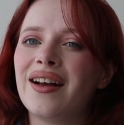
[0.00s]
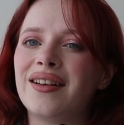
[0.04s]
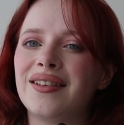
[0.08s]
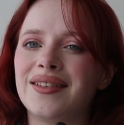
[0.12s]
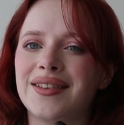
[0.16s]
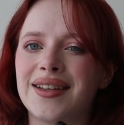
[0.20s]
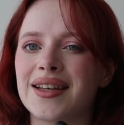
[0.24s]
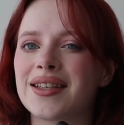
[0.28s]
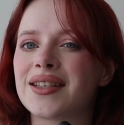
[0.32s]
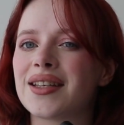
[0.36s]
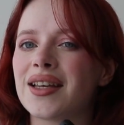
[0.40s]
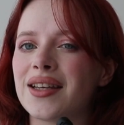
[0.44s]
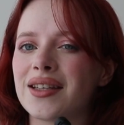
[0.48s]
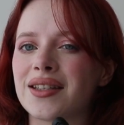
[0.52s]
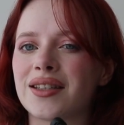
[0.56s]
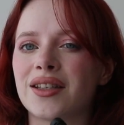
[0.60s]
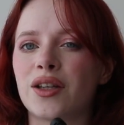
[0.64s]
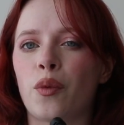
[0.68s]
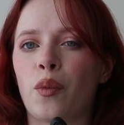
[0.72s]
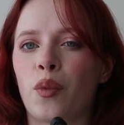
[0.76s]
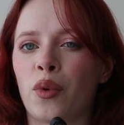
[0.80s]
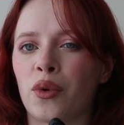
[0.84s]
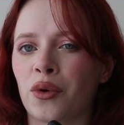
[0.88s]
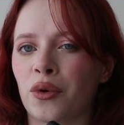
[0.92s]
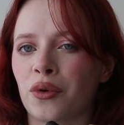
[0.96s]
This is the
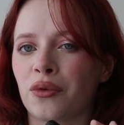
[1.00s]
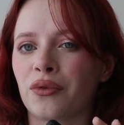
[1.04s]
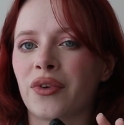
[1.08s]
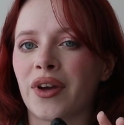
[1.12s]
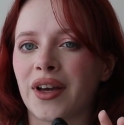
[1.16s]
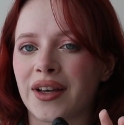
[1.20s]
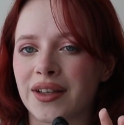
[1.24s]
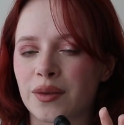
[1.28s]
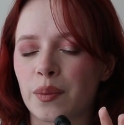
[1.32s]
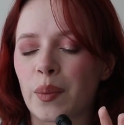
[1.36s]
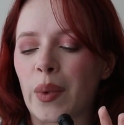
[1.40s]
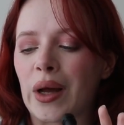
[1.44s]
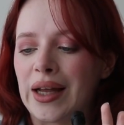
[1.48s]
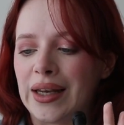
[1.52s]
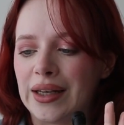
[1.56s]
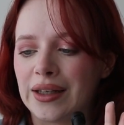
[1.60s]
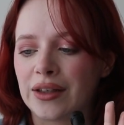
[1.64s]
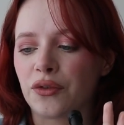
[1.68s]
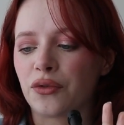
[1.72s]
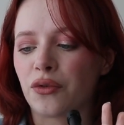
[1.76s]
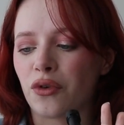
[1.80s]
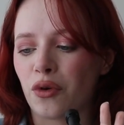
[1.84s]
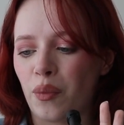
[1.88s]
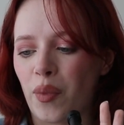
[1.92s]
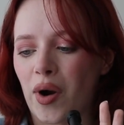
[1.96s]
perfect
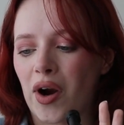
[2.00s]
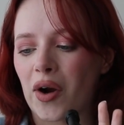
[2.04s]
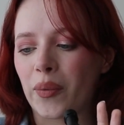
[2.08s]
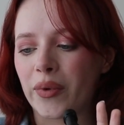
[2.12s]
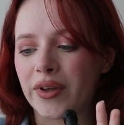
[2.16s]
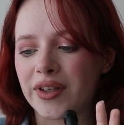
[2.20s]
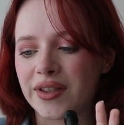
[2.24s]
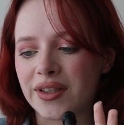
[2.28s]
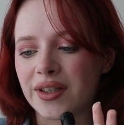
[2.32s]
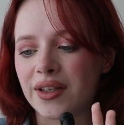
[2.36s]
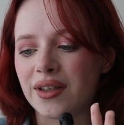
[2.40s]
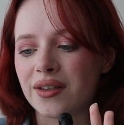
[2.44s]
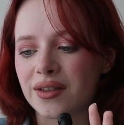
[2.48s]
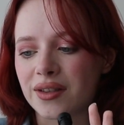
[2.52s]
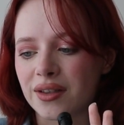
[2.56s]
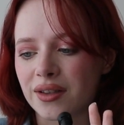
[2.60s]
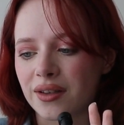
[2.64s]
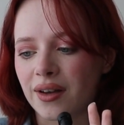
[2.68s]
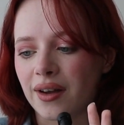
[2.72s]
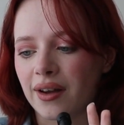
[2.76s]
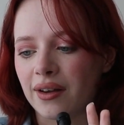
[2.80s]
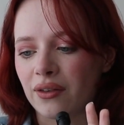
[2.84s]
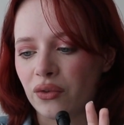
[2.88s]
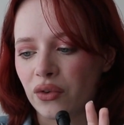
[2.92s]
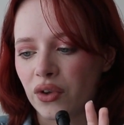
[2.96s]
palette for Barbie season,
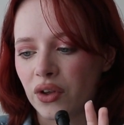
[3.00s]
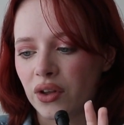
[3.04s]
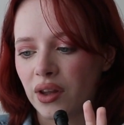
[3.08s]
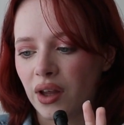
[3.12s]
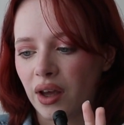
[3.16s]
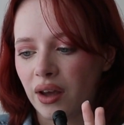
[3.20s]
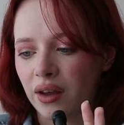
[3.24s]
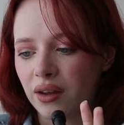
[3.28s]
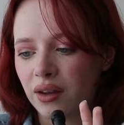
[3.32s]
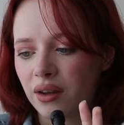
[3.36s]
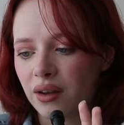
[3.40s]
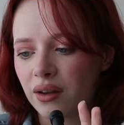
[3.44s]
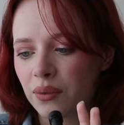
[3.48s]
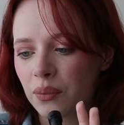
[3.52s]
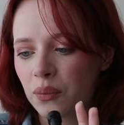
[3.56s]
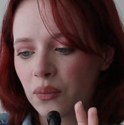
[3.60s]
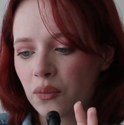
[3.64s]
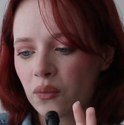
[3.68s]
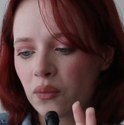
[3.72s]
I feel like.